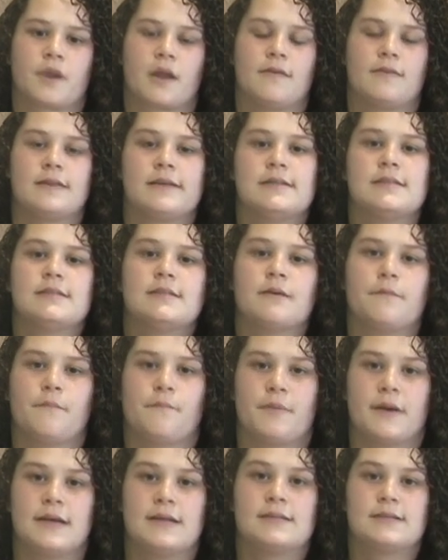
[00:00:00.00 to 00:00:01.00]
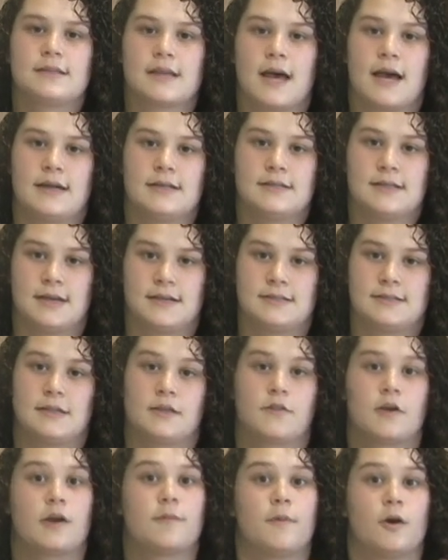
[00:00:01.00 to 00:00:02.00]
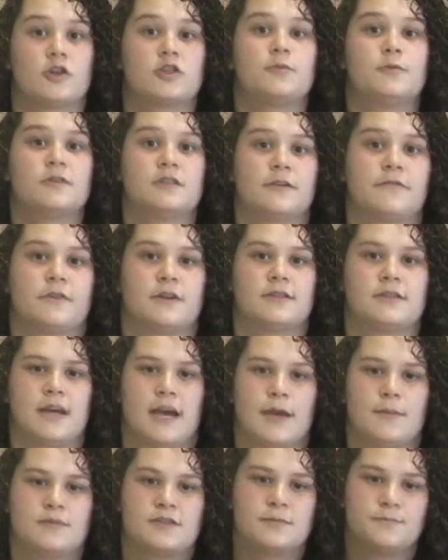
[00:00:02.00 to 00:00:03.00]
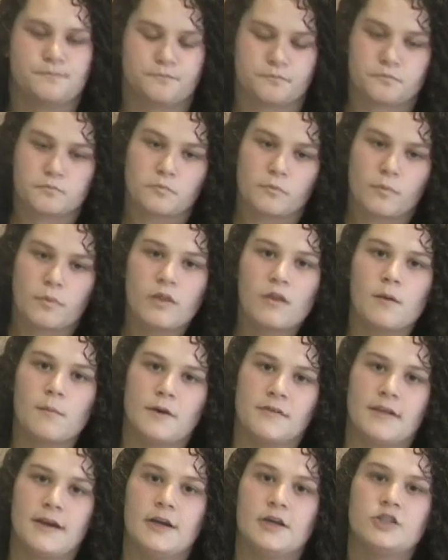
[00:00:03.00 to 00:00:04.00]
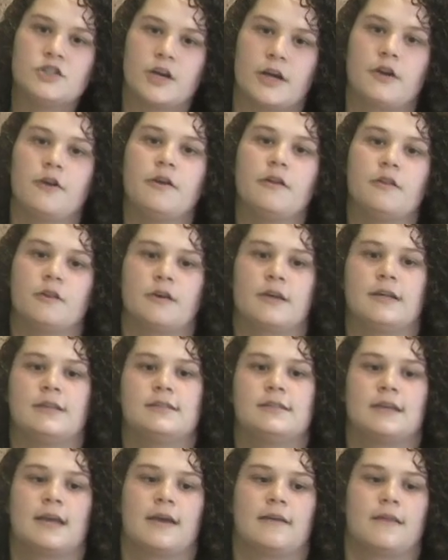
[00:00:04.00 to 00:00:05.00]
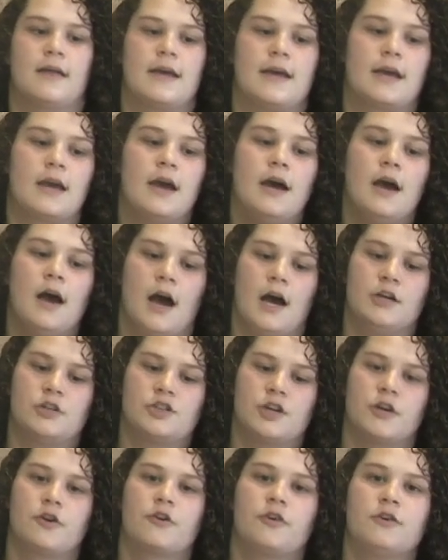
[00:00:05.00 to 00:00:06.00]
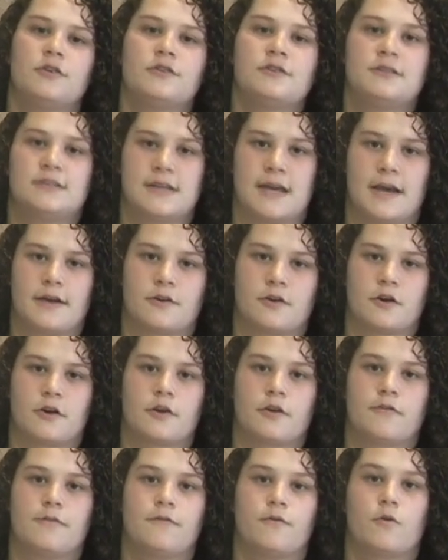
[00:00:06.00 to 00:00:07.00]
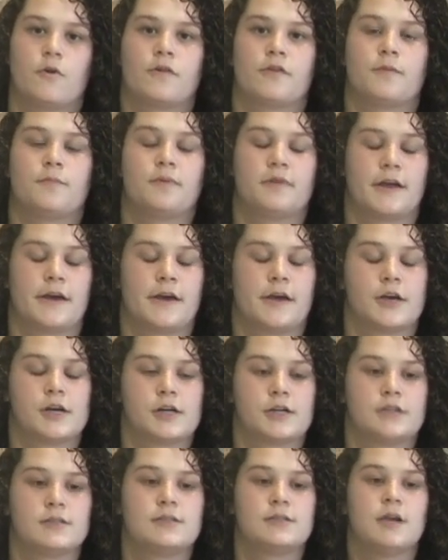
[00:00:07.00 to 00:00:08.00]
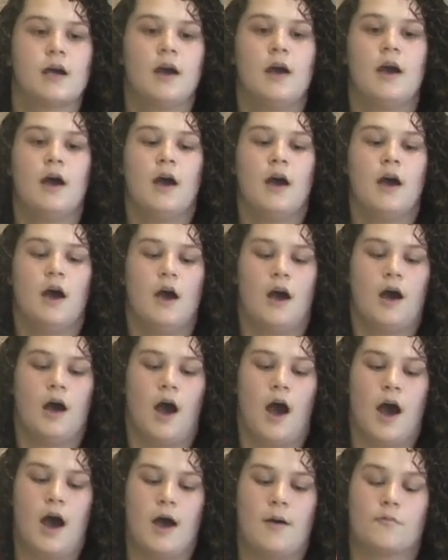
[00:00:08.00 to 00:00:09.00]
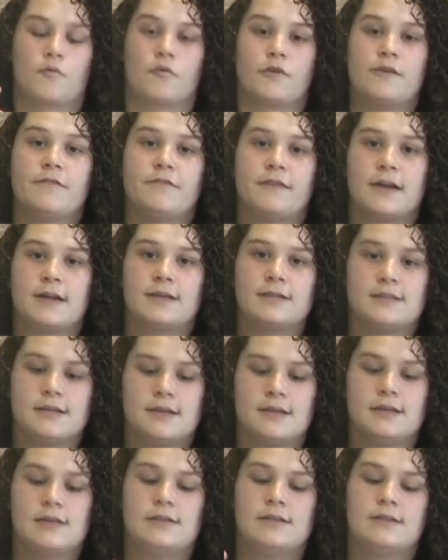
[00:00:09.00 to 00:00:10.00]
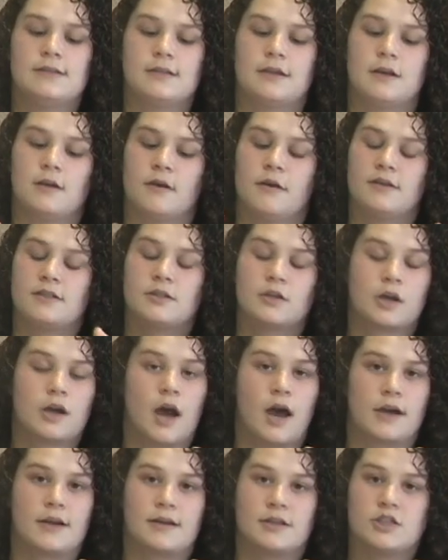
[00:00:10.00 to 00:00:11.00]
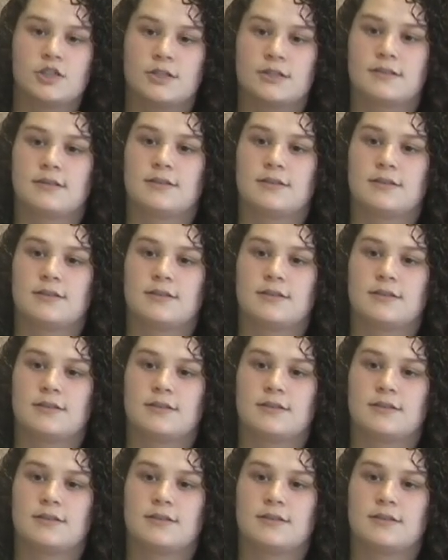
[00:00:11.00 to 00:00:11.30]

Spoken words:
These baseline testing, there are multiple different types, but they are generally looking to get like a general standard for the player's reflexes, cognition